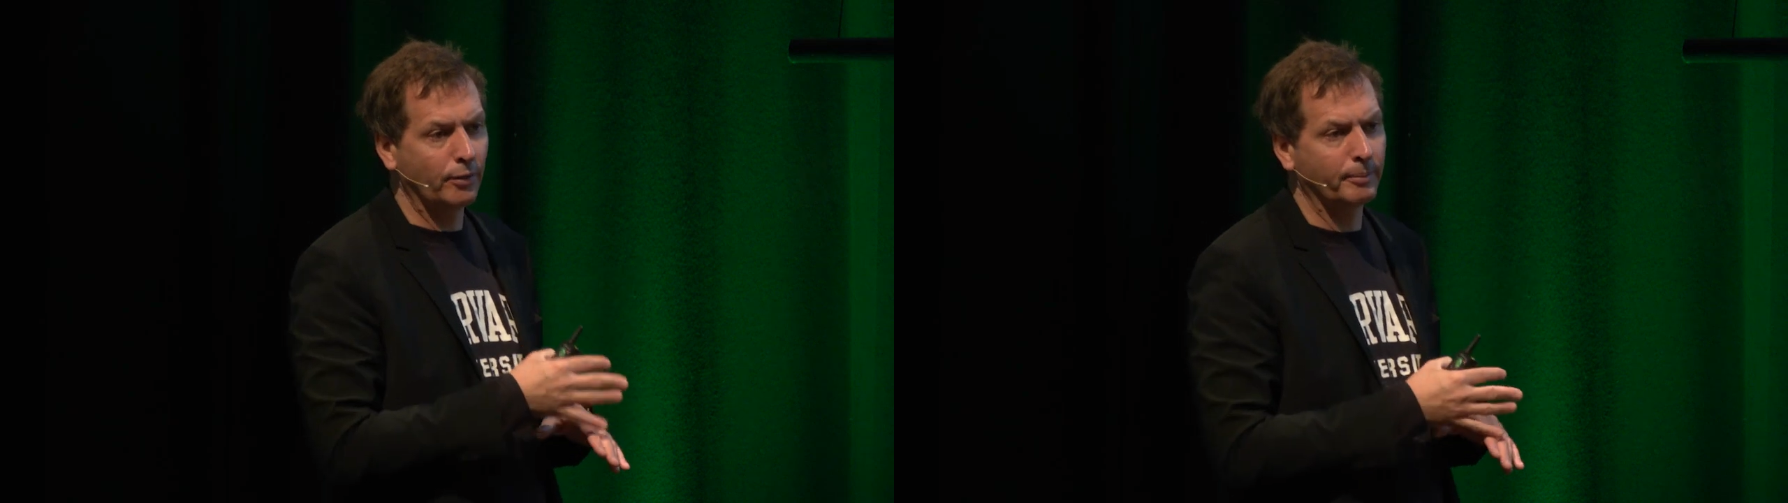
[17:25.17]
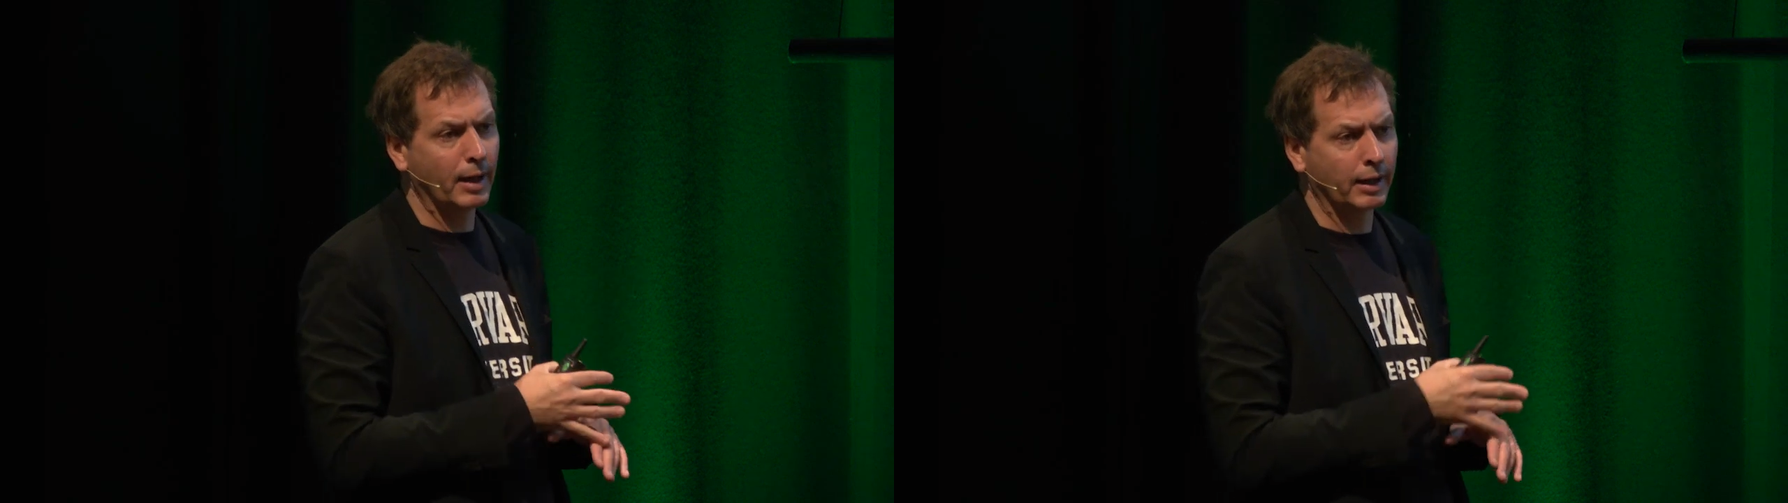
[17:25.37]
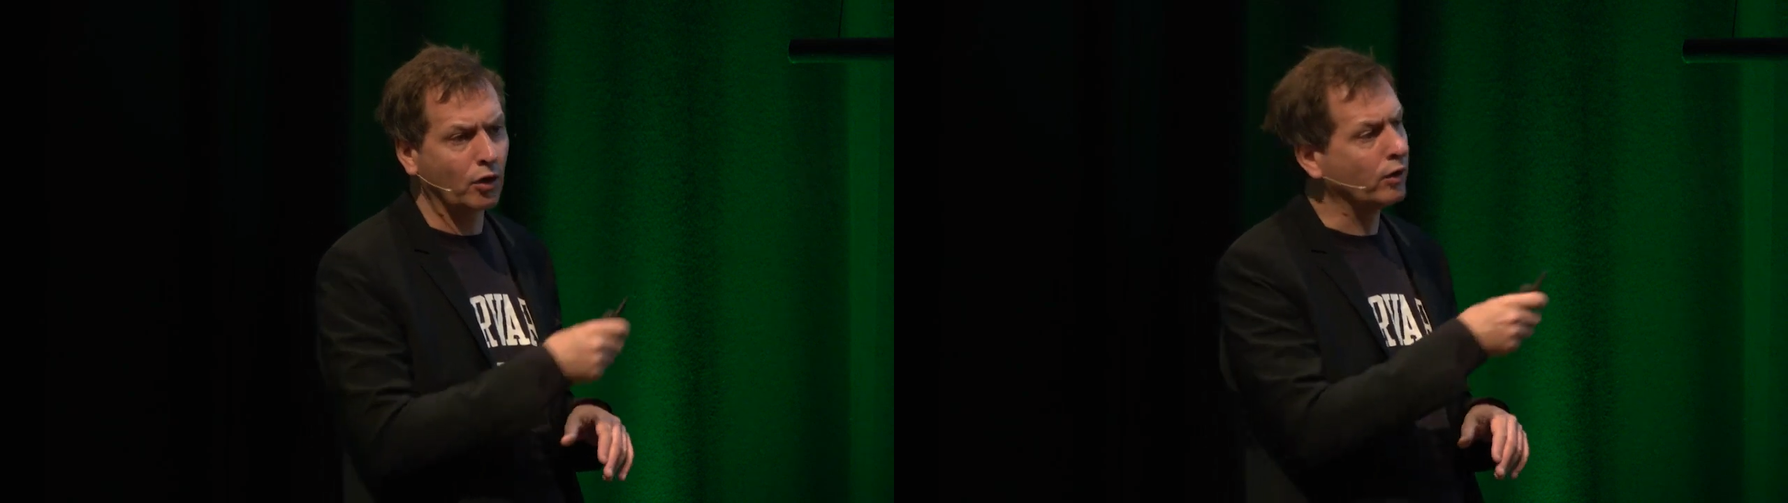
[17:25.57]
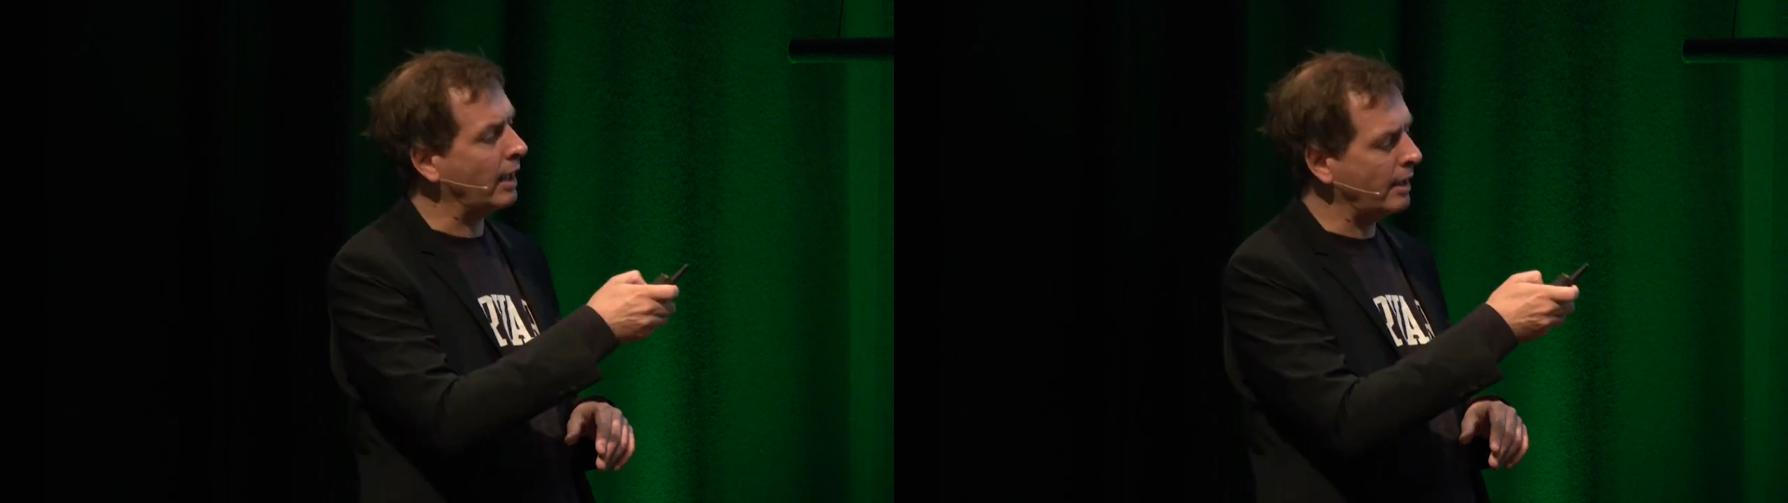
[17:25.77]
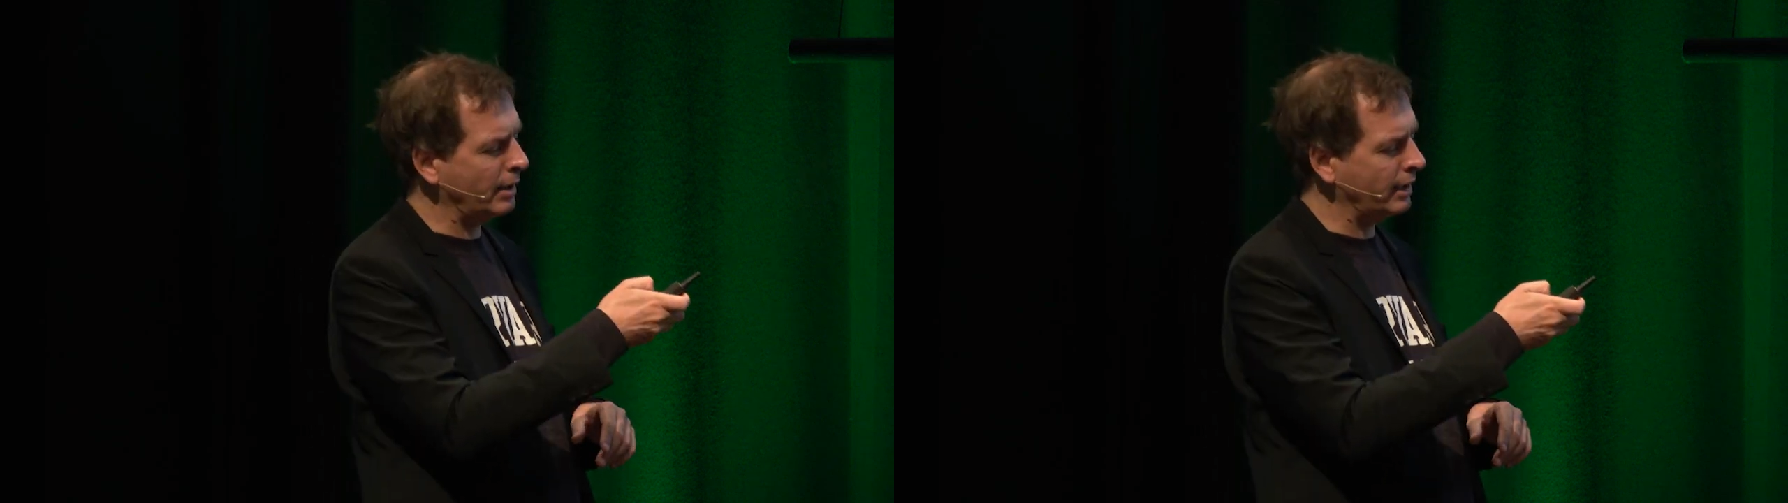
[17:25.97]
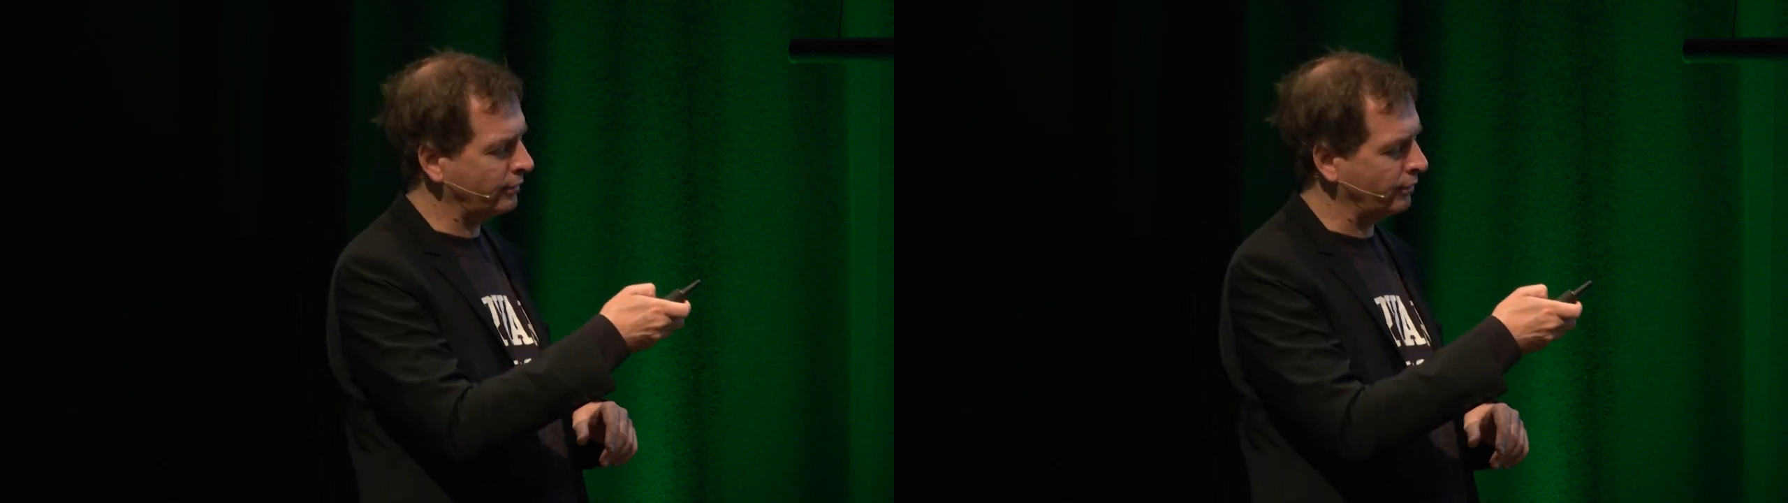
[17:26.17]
of microclimate,